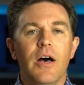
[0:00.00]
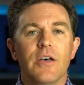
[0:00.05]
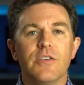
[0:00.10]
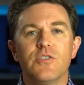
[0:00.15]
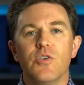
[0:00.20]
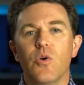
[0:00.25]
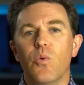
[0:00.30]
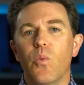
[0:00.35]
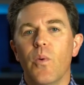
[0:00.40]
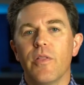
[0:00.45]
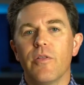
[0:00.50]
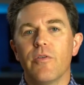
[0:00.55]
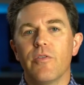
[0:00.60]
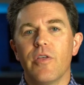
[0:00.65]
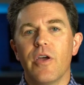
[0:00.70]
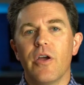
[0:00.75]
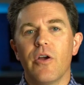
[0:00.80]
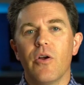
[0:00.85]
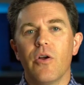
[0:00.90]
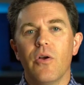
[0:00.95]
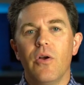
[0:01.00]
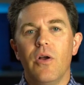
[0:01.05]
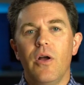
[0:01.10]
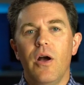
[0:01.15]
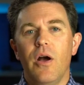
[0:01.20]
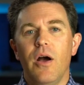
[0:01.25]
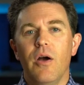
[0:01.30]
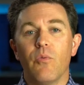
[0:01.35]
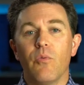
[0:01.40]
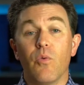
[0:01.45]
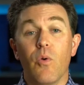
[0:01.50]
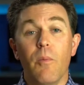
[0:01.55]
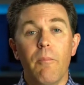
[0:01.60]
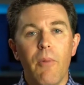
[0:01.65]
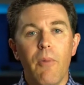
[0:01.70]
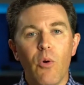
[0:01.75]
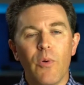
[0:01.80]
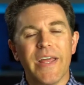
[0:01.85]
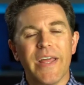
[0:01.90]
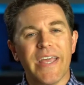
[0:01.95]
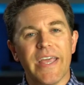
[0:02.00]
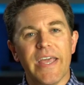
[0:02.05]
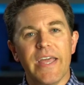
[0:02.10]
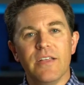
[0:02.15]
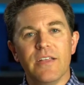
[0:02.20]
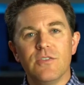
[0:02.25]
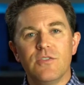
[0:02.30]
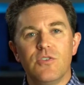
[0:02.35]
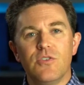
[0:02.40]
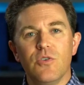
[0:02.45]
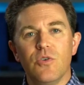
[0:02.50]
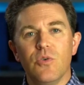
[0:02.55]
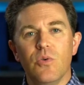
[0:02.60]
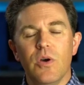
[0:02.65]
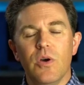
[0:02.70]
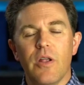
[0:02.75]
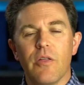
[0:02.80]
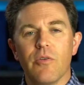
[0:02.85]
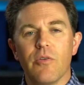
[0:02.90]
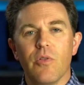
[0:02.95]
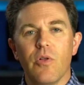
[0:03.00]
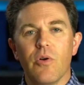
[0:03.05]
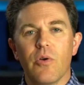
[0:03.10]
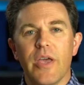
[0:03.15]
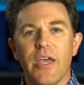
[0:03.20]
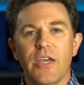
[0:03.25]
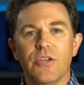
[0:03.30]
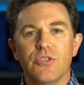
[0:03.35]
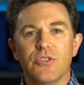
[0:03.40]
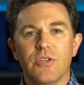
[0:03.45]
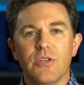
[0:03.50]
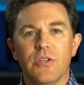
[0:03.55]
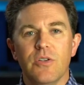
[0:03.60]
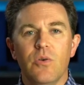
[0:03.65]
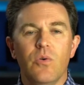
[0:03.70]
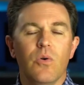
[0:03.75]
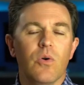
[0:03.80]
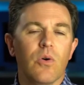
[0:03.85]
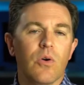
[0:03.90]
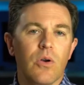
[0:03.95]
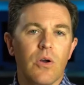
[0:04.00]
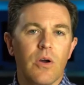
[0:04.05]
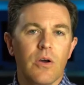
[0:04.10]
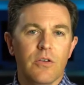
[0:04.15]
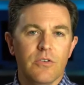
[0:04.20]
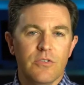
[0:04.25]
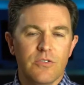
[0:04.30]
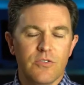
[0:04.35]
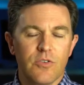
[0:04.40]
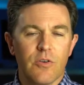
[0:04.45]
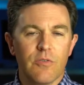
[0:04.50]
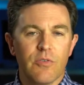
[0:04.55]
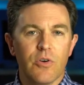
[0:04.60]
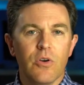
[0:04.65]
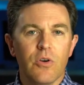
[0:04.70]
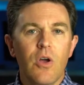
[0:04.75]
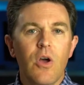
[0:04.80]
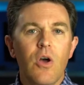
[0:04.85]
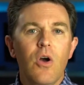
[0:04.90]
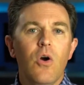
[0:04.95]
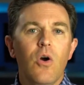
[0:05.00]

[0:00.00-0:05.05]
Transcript: So whether they're remoting into another location or a server,